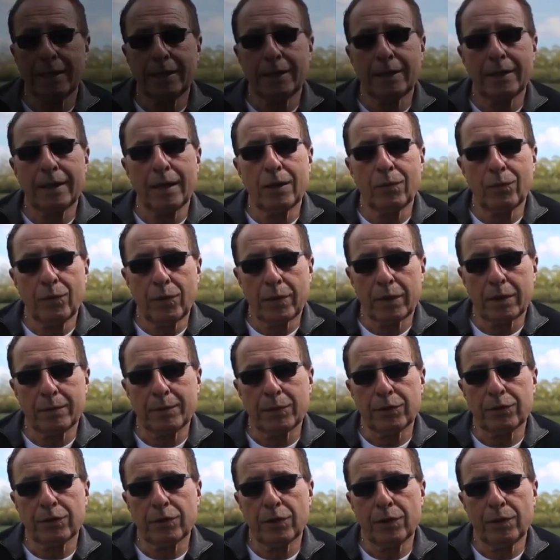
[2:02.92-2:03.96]
Getting in that rhythm
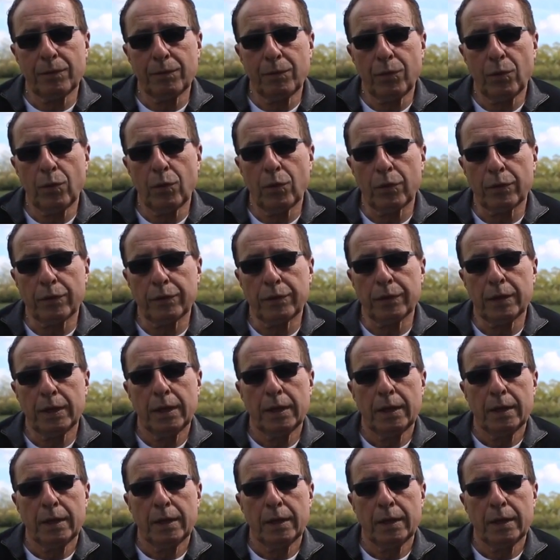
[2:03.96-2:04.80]
is so important.